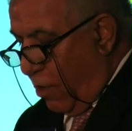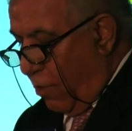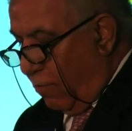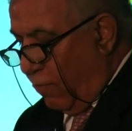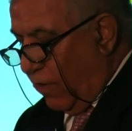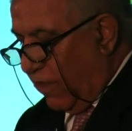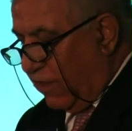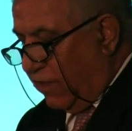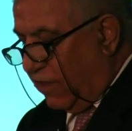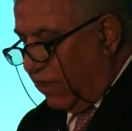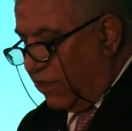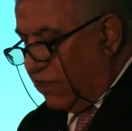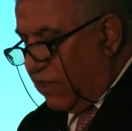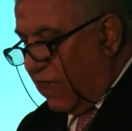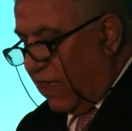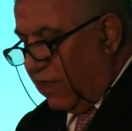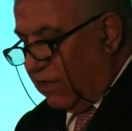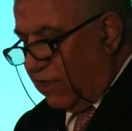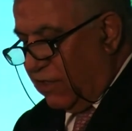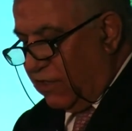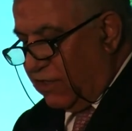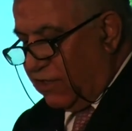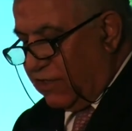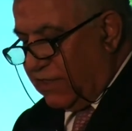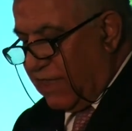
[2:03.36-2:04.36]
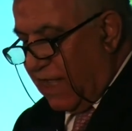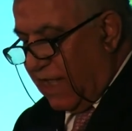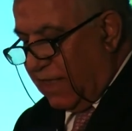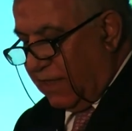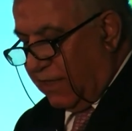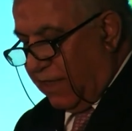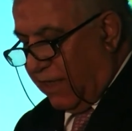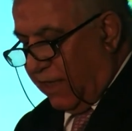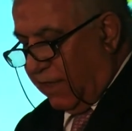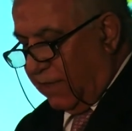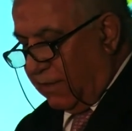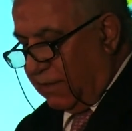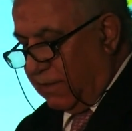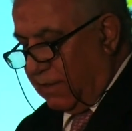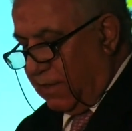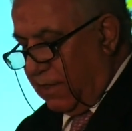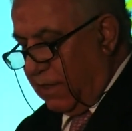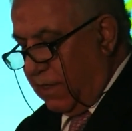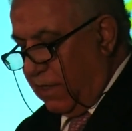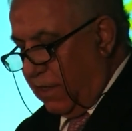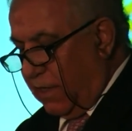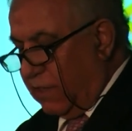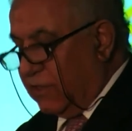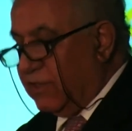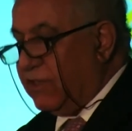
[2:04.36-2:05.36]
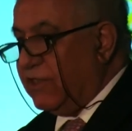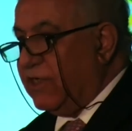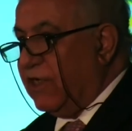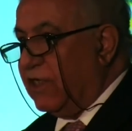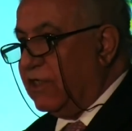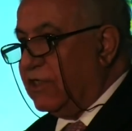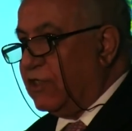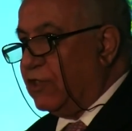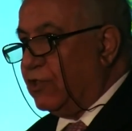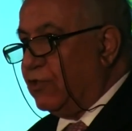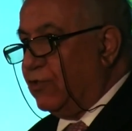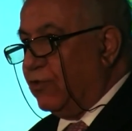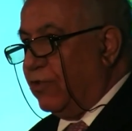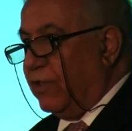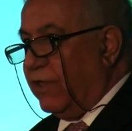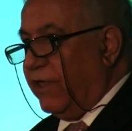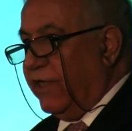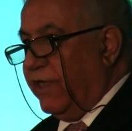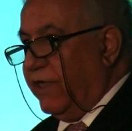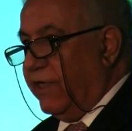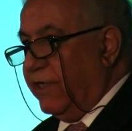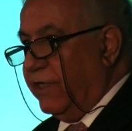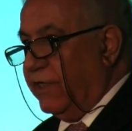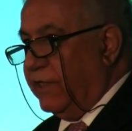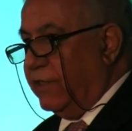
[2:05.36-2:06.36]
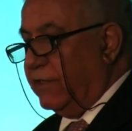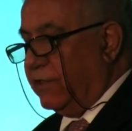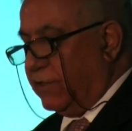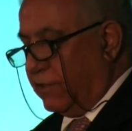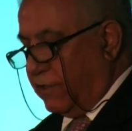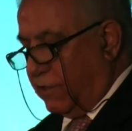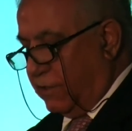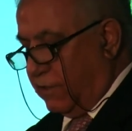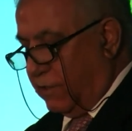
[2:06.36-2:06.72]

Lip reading: With this understanding, since 2 years,